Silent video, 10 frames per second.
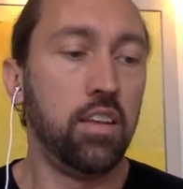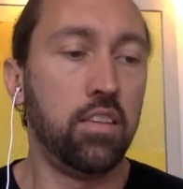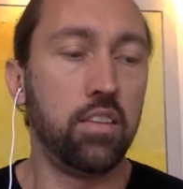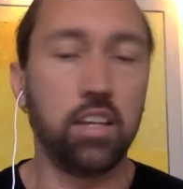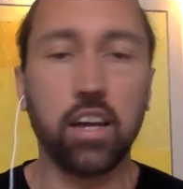
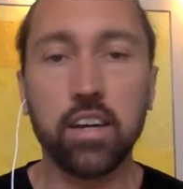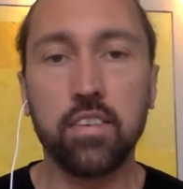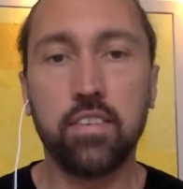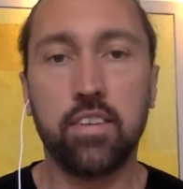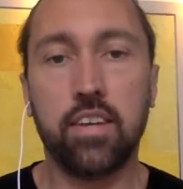the
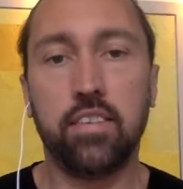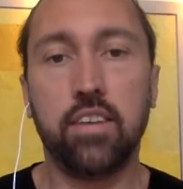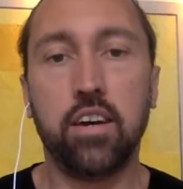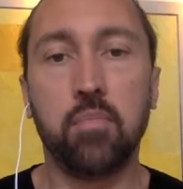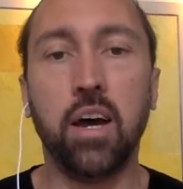license says
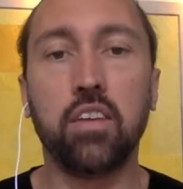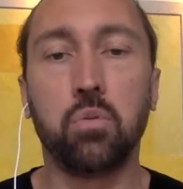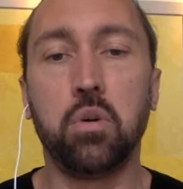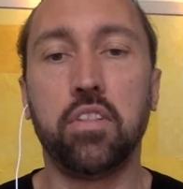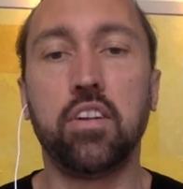uh,
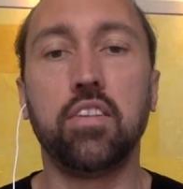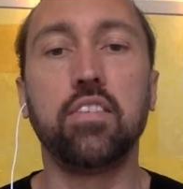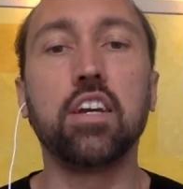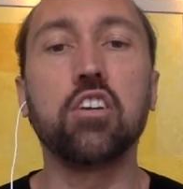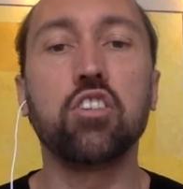pass with
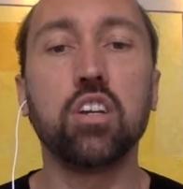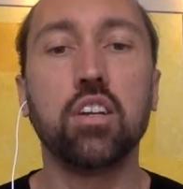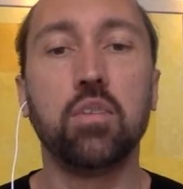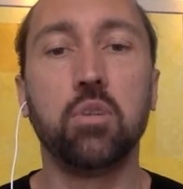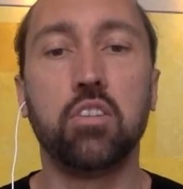
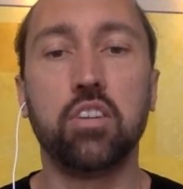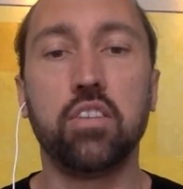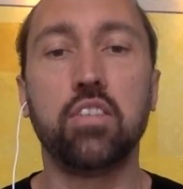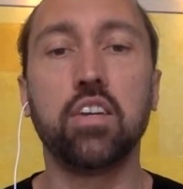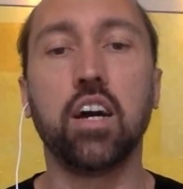distinction, which
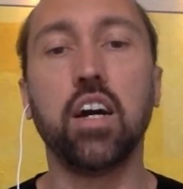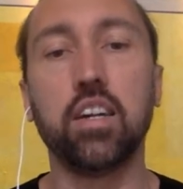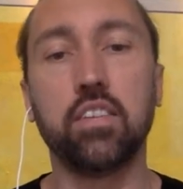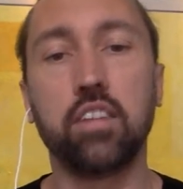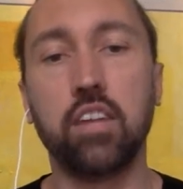is the
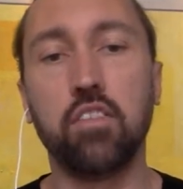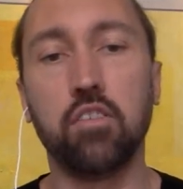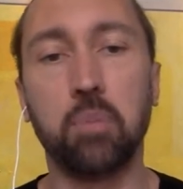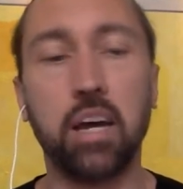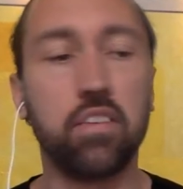highest level
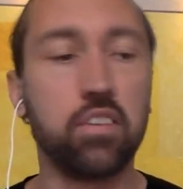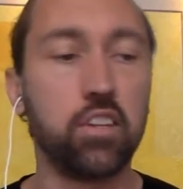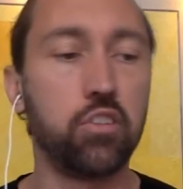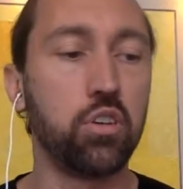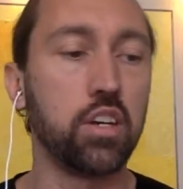of passing
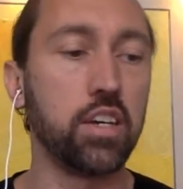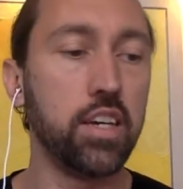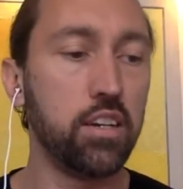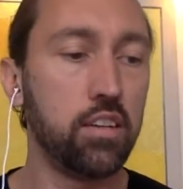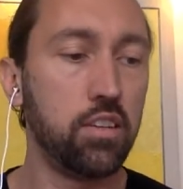that you can
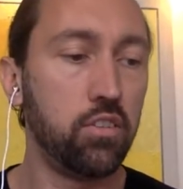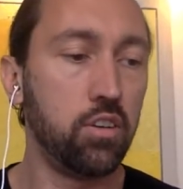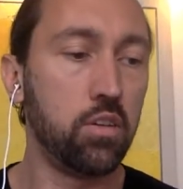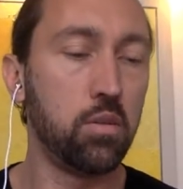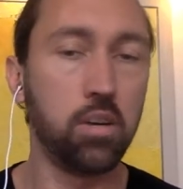get,
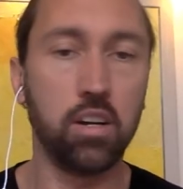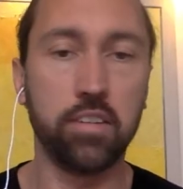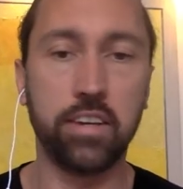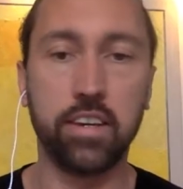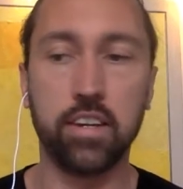so
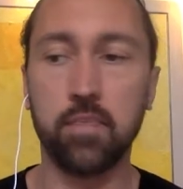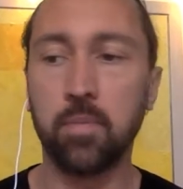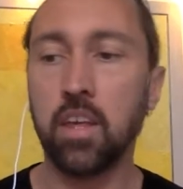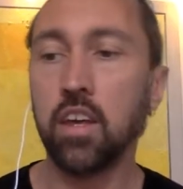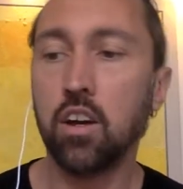I'll take it.
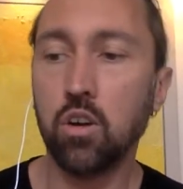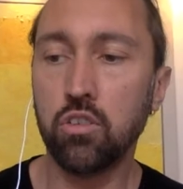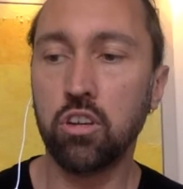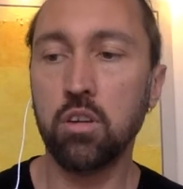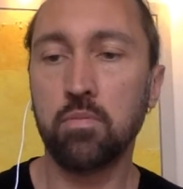
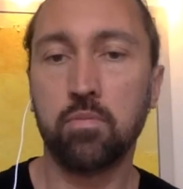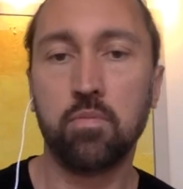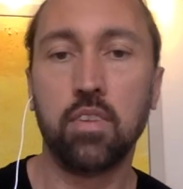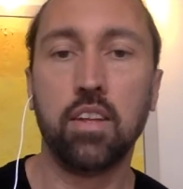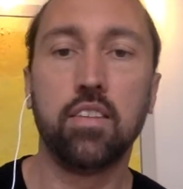Also,
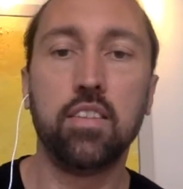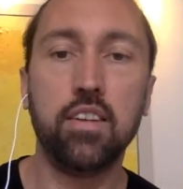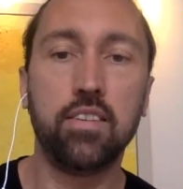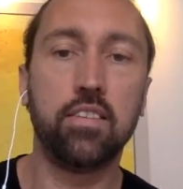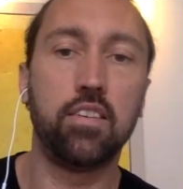
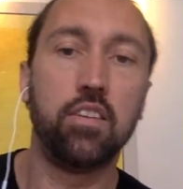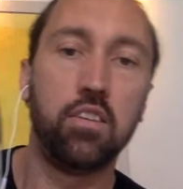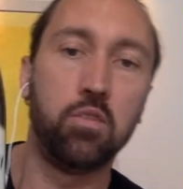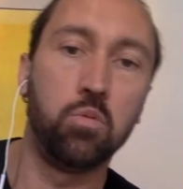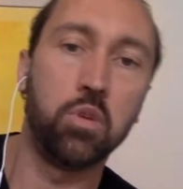this
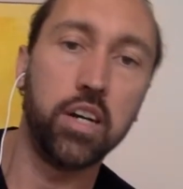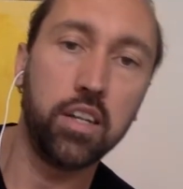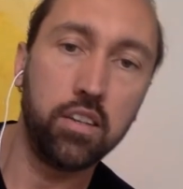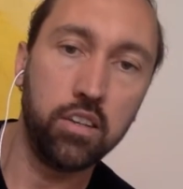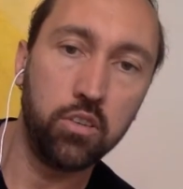
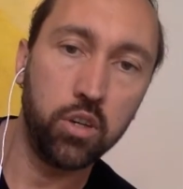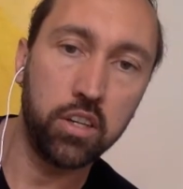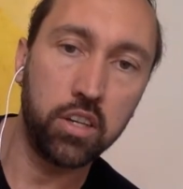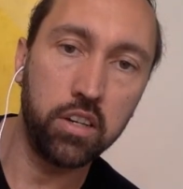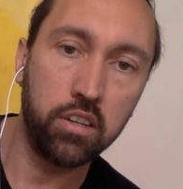wine
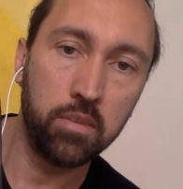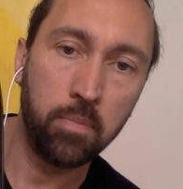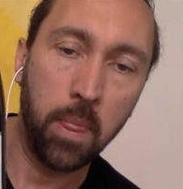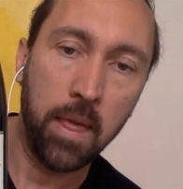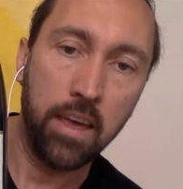right here
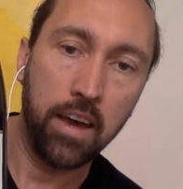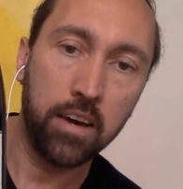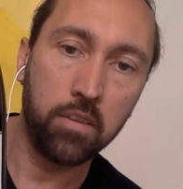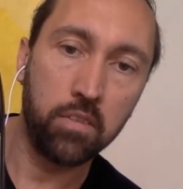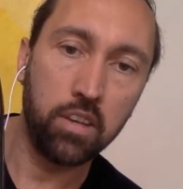
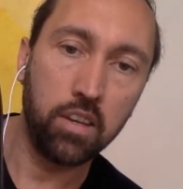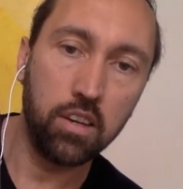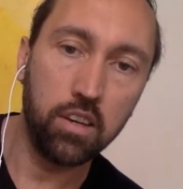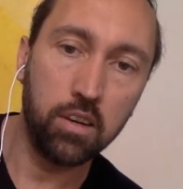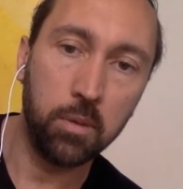out of
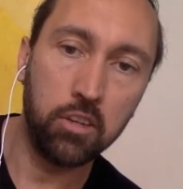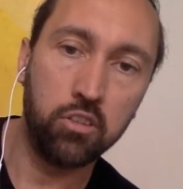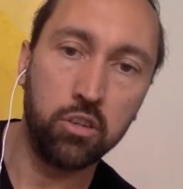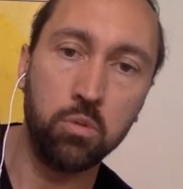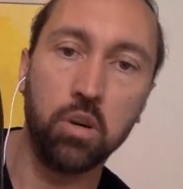the uh,
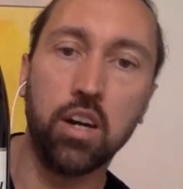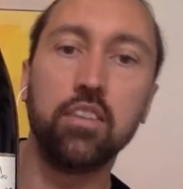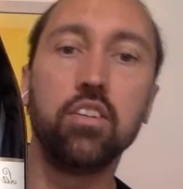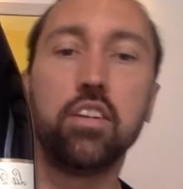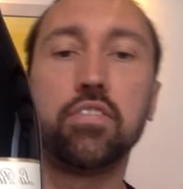about
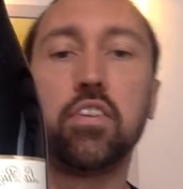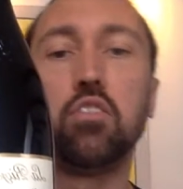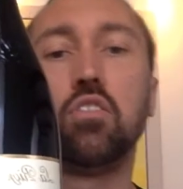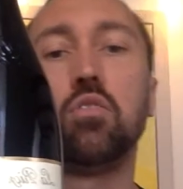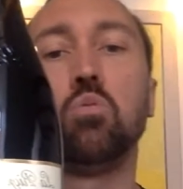200
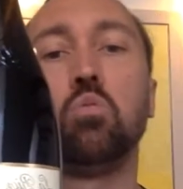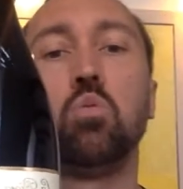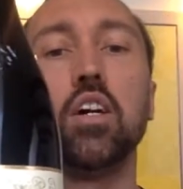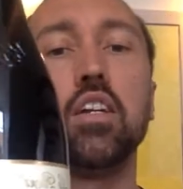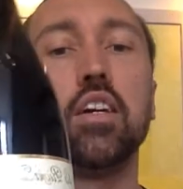different
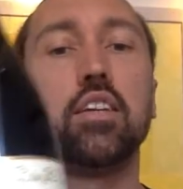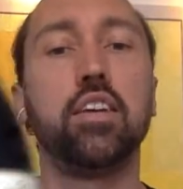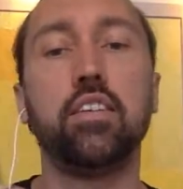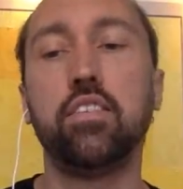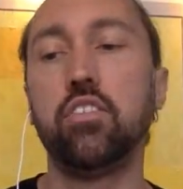wine I
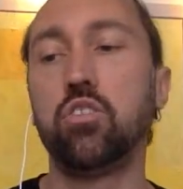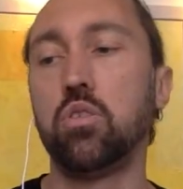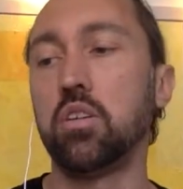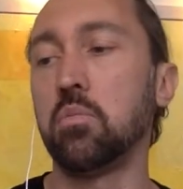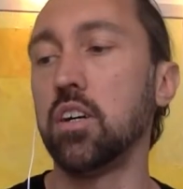tasted
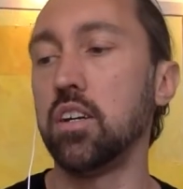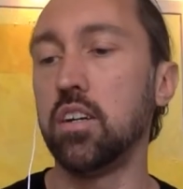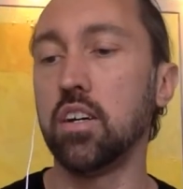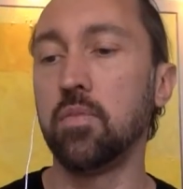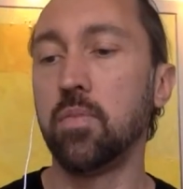during
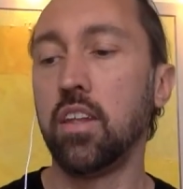my uh,